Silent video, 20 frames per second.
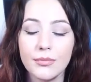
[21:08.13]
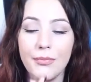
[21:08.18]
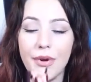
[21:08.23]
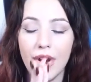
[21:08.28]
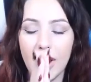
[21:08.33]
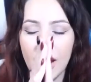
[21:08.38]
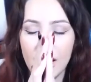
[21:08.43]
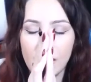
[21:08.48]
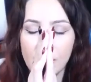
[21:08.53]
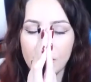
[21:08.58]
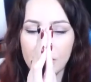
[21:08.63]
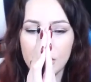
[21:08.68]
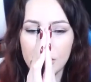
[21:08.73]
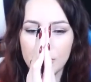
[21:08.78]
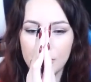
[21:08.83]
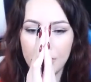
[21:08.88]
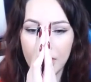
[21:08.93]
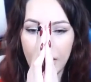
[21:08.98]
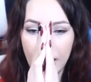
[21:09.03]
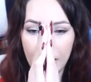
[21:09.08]
Pay
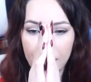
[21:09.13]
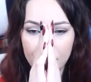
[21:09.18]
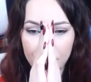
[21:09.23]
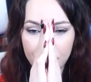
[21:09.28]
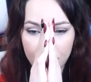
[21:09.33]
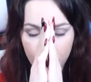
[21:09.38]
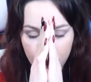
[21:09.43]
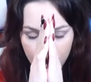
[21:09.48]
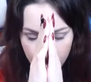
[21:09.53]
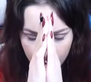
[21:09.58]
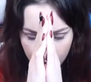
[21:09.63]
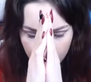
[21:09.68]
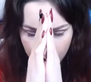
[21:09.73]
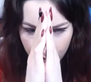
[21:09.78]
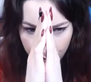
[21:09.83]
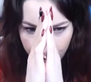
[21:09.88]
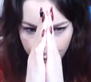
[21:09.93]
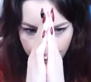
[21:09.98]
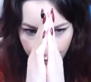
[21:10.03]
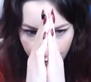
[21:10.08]
respect
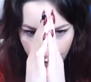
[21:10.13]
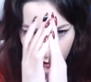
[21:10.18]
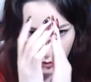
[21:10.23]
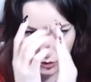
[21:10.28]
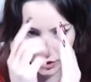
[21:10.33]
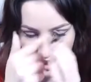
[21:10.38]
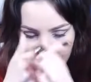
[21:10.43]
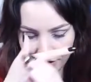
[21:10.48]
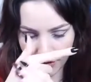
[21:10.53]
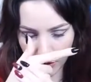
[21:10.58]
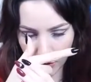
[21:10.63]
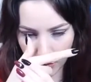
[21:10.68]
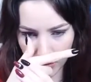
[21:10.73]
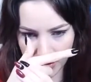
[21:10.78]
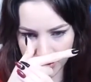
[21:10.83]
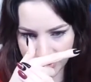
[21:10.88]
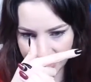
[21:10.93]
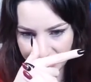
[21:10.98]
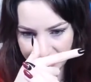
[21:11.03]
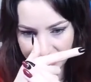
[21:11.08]
for whatever
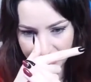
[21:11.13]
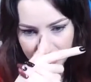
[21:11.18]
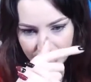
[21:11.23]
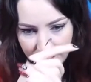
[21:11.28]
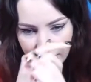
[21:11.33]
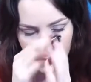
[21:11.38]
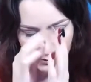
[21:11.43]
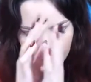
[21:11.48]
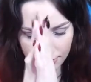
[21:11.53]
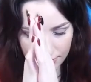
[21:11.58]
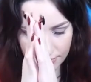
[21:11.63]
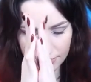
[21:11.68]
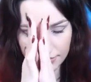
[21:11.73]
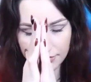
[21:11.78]
was his name.